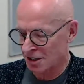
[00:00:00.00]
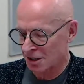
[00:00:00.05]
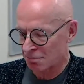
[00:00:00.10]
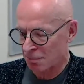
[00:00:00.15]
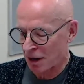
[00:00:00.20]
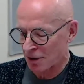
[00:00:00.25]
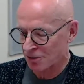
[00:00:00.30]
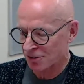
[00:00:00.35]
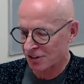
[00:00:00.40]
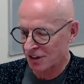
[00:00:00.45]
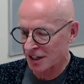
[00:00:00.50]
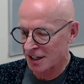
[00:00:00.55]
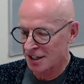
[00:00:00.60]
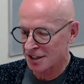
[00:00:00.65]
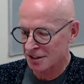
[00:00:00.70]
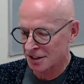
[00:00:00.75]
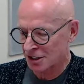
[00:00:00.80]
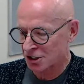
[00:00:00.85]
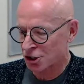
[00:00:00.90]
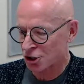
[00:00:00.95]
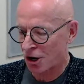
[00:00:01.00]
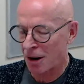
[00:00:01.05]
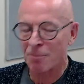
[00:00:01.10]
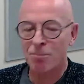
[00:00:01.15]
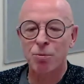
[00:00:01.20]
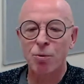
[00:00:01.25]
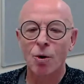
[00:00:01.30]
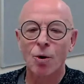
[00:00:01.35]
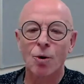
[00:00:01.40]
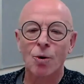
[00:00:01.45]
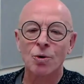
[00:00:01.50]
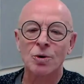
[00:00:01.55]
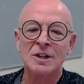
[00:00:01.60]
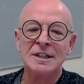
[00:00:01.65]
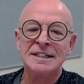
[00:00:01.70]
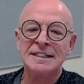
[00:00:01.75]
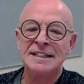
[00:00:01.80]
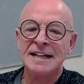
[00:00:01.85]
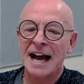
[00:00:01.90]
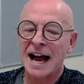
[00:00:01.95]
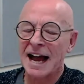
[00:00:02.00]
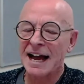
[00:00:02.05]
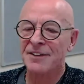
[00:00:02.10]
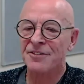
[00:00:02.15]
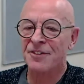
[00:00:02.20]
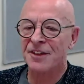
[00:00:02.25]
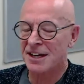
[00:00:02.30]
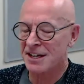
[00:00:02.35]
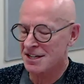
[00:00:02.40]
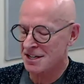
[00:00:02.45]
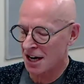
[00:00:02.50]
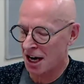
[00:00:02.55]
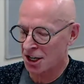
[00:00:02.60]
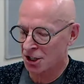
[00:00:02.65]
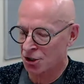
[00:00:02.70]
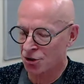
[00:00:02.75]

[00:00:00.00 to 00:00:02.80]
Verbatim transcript: the both the the Trump Wall and the uh,